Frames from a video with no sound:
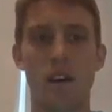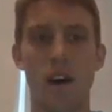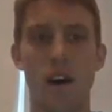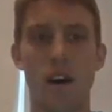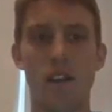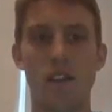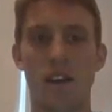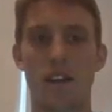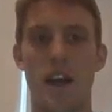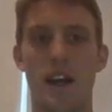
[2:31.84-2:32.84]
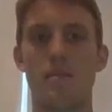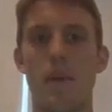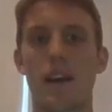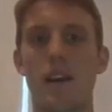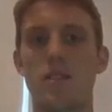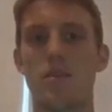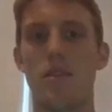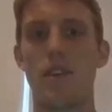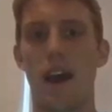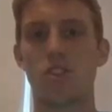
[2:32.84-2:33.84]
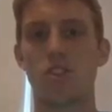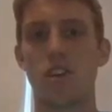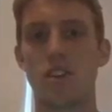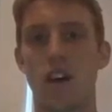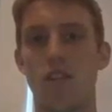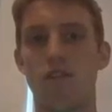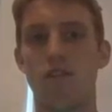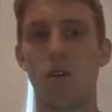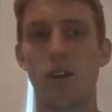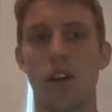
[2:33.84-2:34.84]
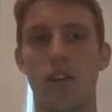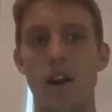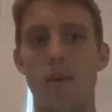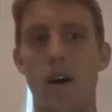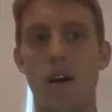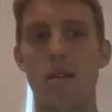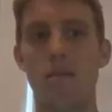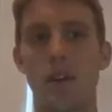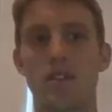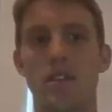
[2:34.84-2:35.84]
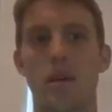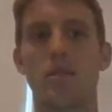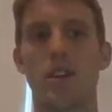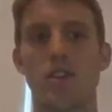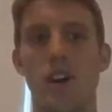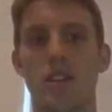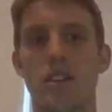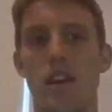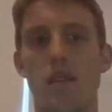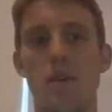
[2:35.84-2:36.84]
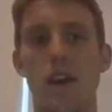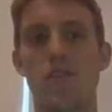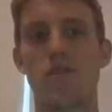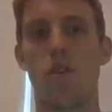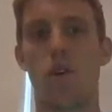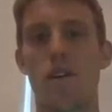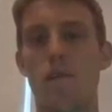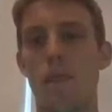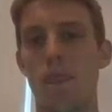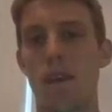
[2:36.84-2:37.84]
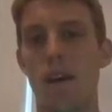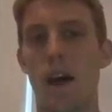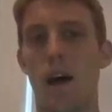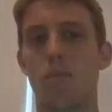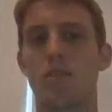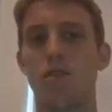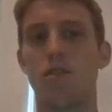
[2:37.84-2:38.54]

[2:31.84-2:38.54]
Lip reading: The exact mechanism of action is not fully agreed upon, but some suggest that BH4 helps the